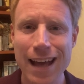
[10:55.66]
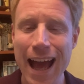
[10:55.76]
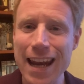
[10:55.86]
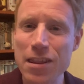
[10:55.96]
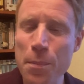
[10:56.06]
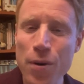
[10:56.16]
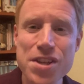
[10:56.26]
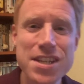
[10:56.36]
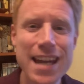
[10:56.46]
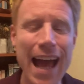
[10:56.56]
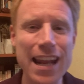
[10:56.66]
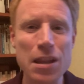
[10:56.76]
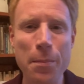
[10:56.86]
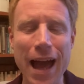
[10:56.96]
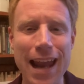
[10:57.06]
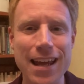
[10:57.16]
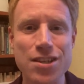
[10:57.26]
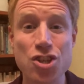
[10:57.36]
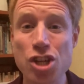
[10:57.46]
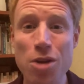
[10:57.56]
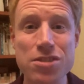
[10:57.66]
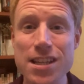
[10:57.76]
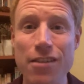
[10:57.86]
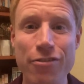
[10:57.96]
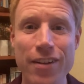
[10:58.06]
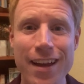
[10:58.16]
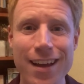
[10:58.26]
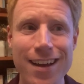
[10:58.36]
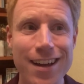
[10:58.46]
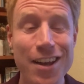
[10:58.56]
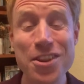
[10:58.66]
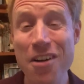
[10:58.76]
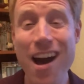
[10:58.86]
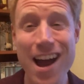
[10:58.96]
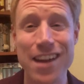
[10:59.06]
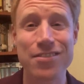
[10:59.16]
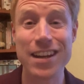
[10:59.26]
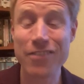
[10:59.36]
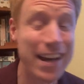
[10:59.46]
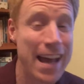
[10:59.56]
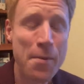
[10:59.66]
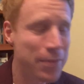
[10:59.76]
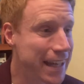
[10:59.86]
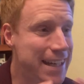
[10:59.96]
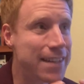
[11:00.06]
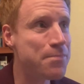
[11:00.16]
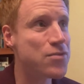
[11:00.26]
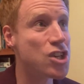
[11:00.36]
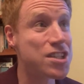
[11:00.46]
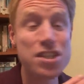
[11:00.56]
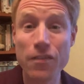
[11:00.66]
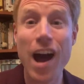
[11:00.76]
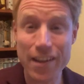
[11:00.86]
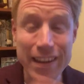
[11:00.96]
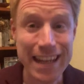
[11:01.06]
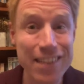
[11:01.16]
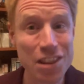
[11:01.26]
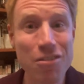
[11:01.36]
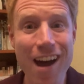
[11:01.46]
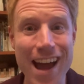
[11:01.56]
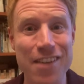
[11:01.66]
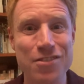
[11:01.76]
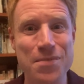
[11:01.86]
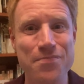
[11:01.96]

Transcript: And in the prison and in the palace, Joseph thrived. In fact, he didn't just survive, he thrived.